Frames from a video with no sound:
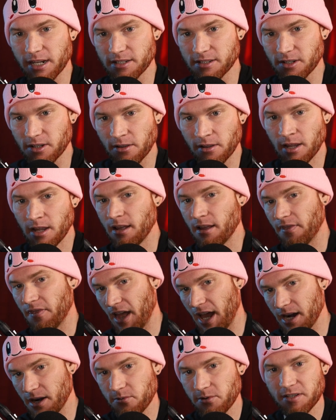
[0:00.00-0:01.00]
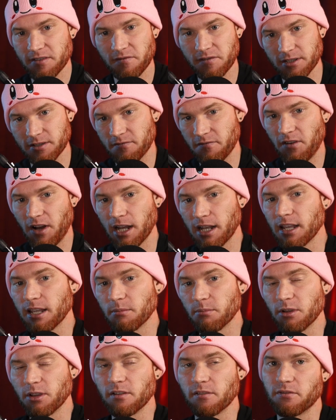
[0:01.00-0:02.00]
So that always feels fucking
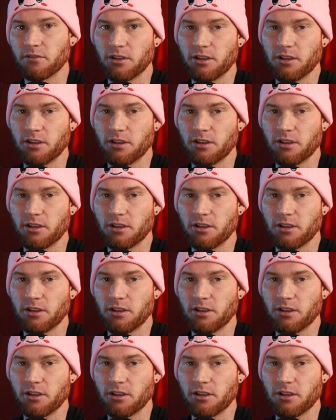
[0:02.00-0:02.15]
beautiful.